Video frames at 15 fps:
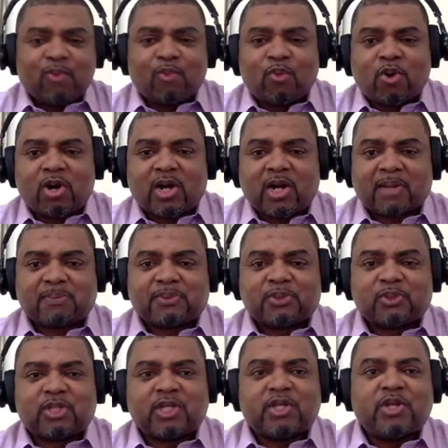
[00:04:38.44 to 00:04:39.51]
woke up to
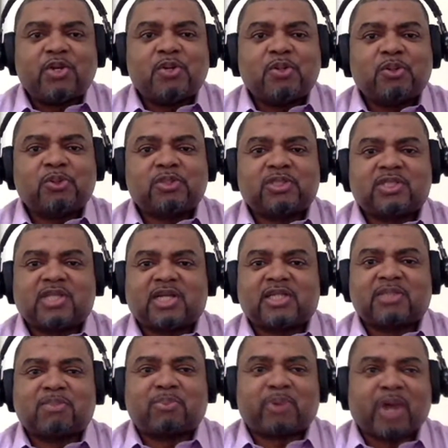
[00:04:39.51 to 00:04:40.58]
the news
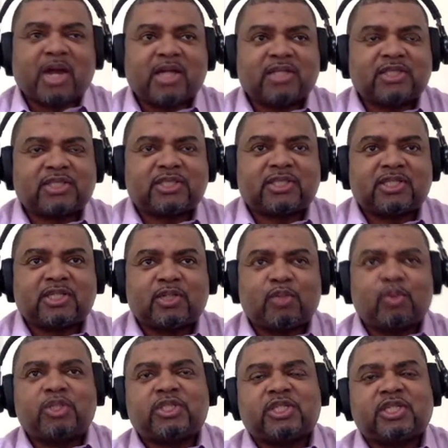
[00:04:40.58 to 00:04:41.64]
that Branch,
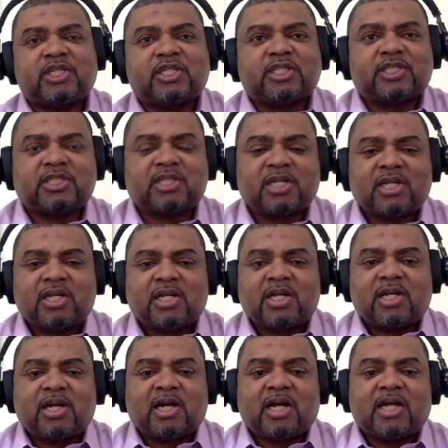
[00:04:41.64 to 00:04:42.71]
which is
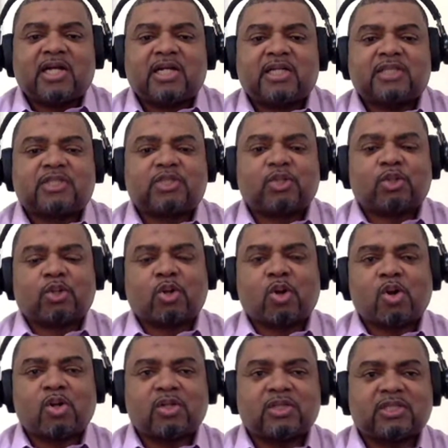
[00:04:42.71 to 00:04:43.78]
a
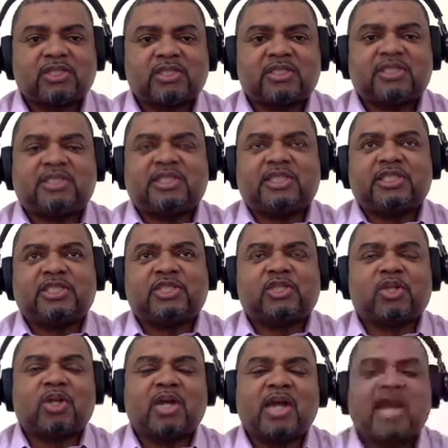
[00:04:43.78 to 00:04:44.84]
so-called
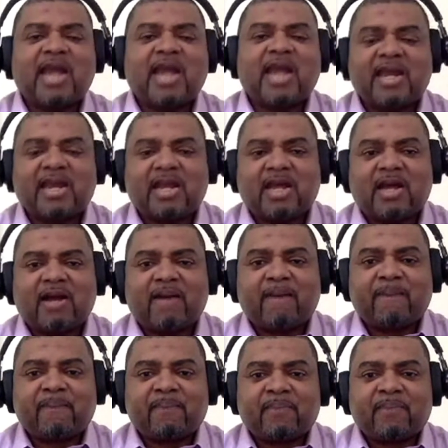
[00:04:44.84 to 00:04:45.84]
digital lender,